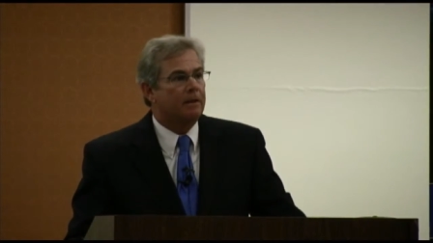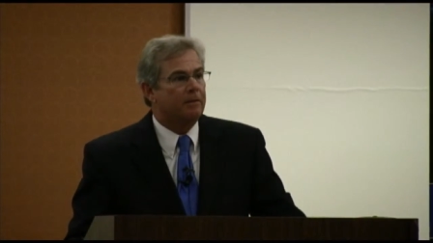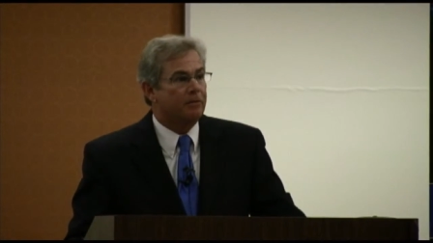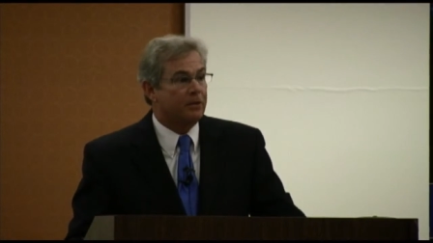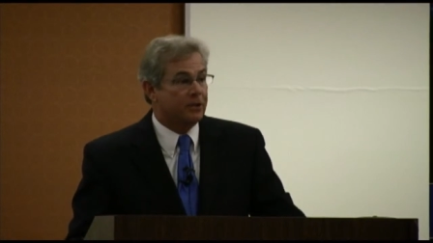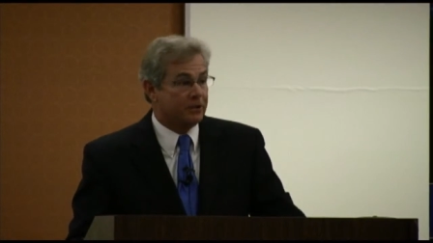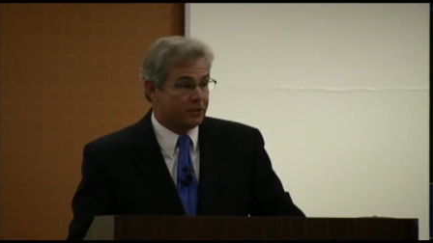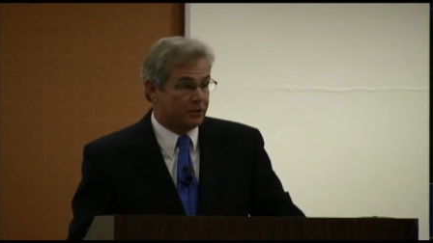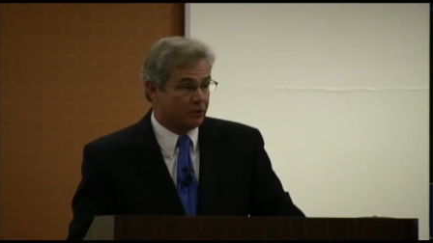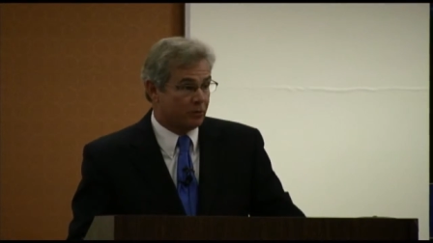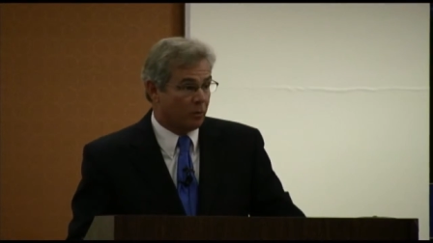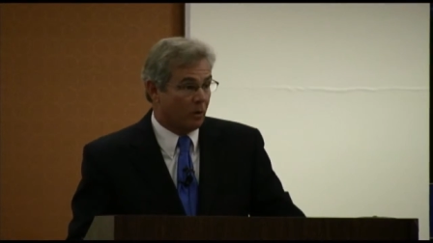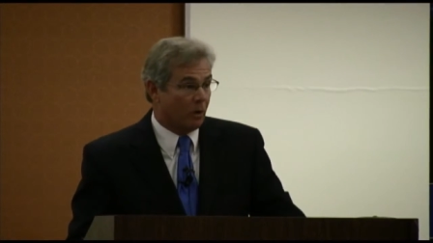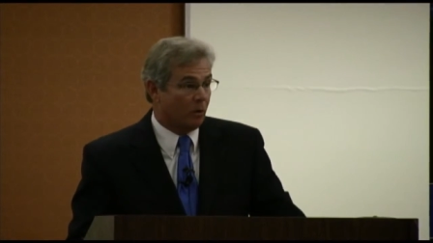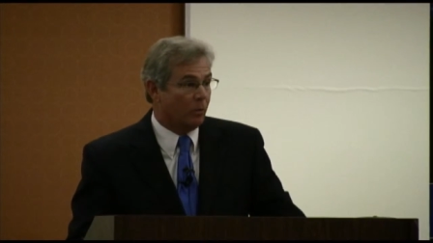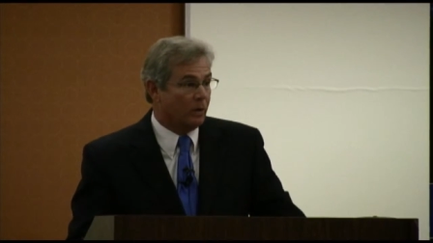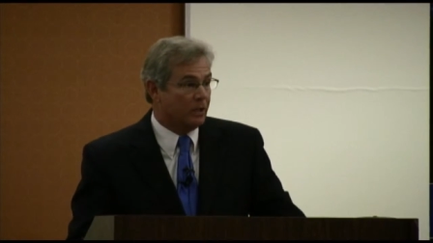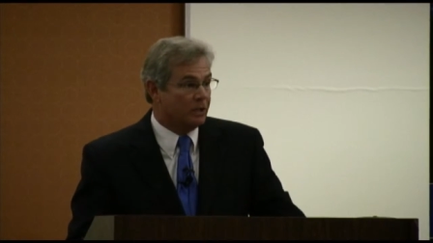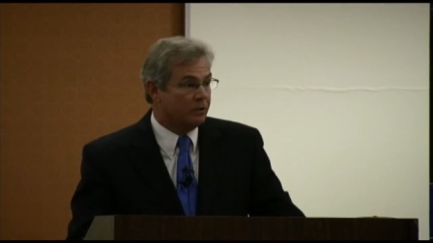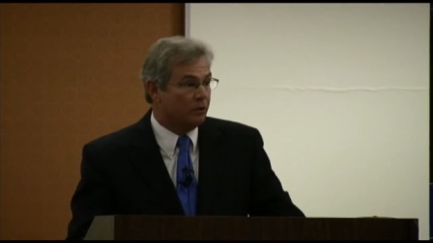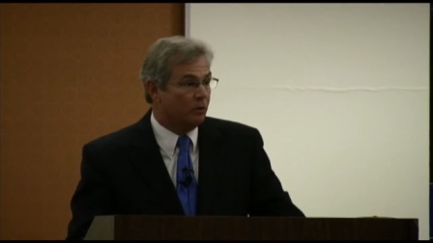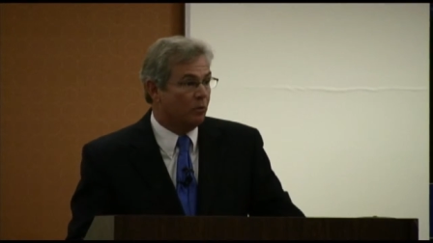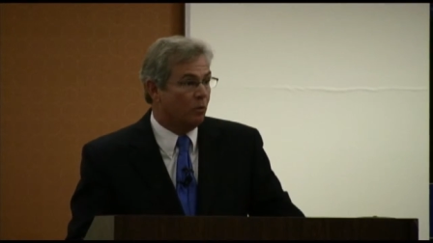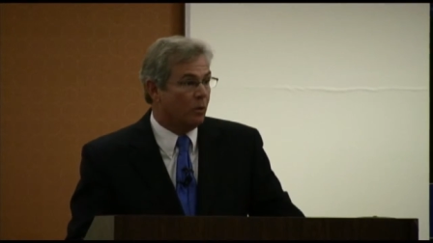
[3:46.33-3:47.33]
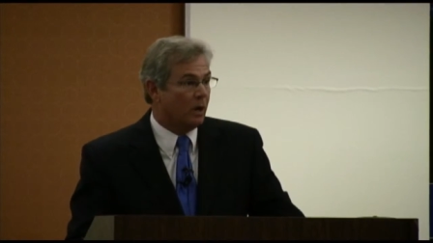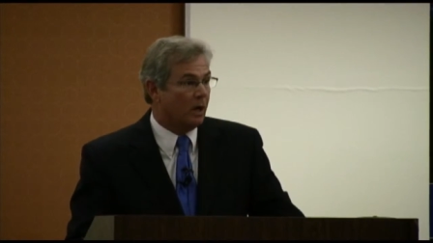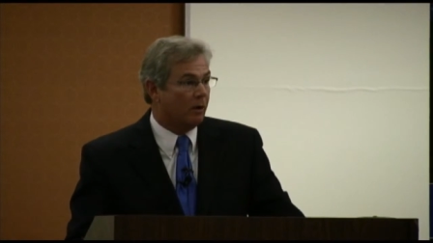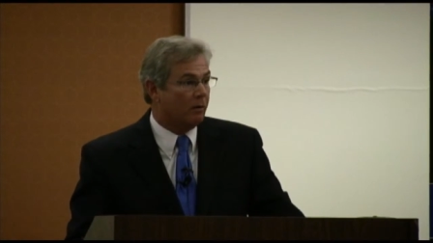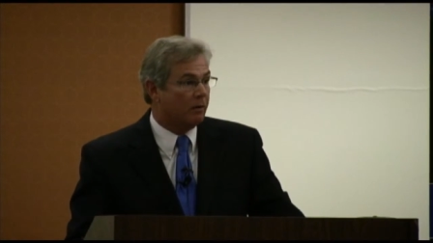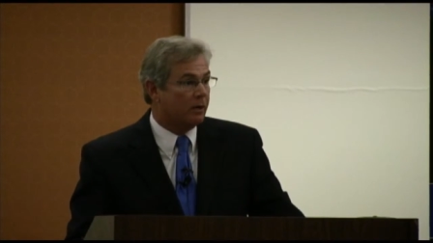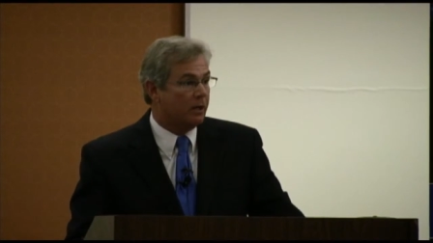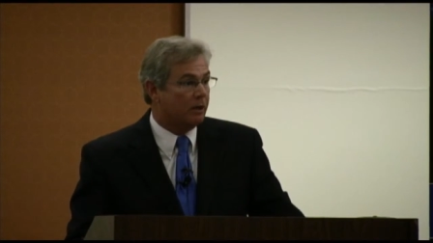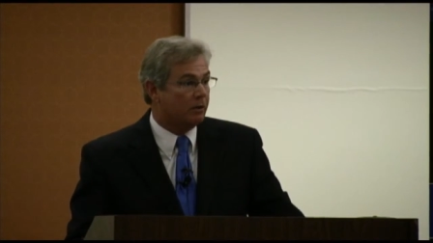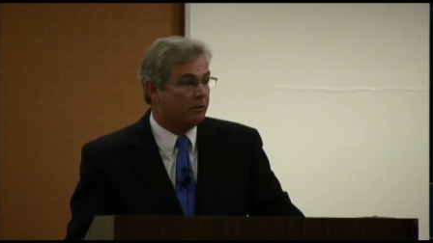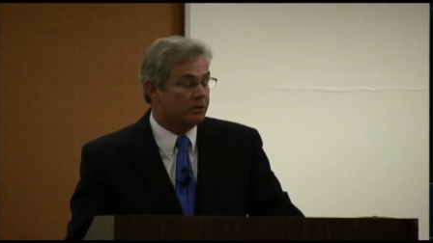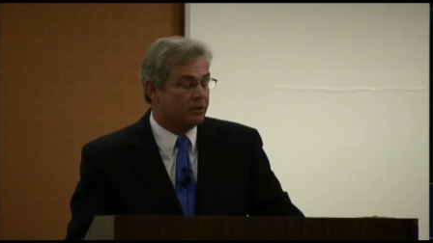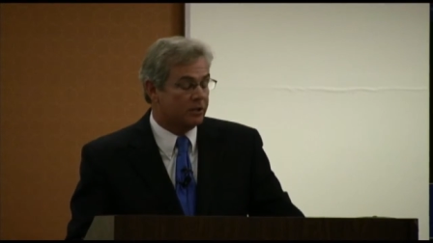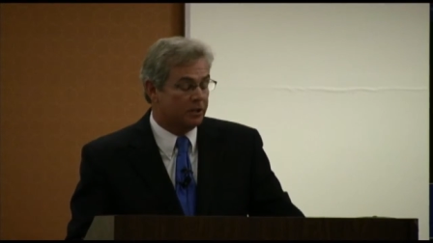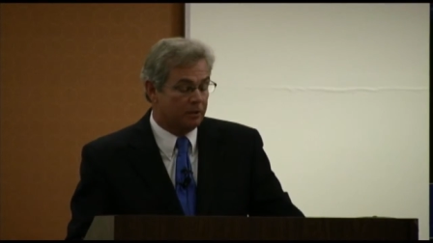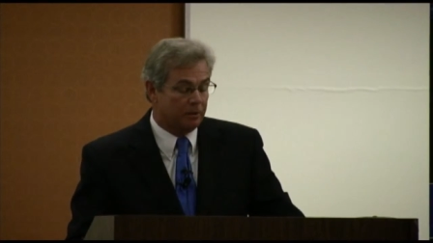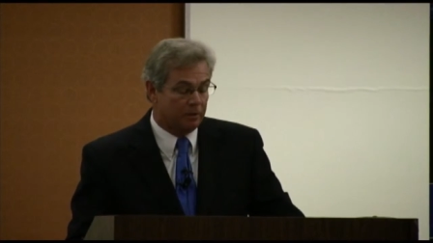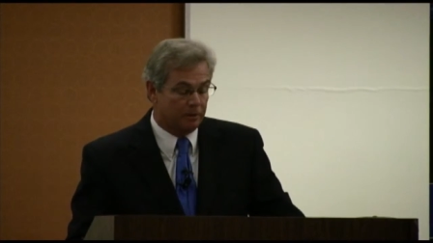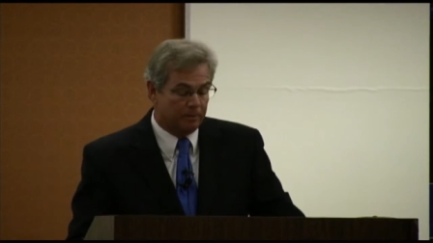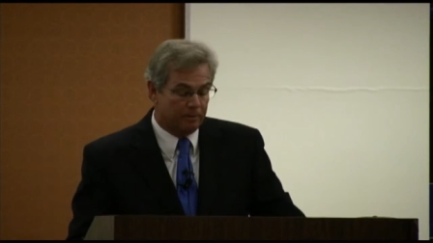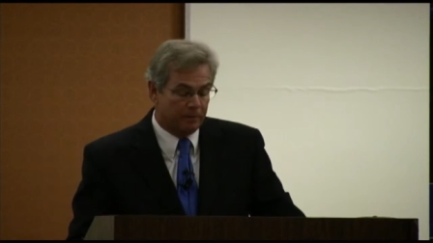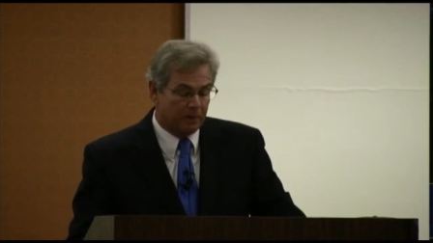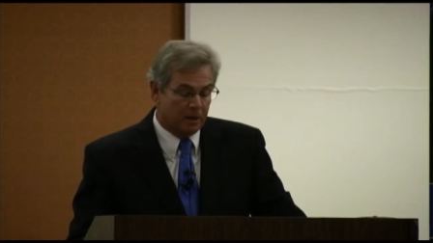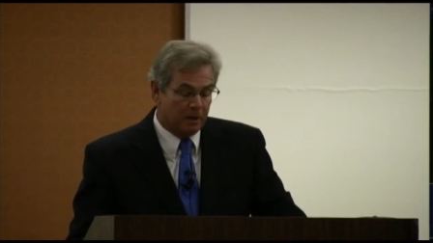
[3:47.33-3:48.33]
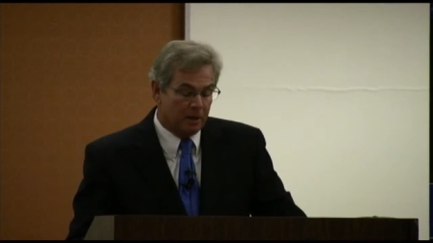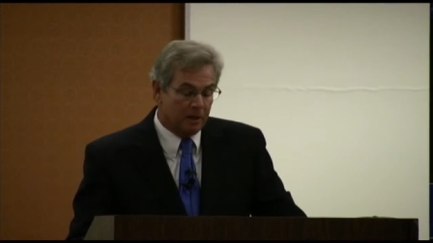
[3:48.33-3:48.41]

This is what we do well here, too.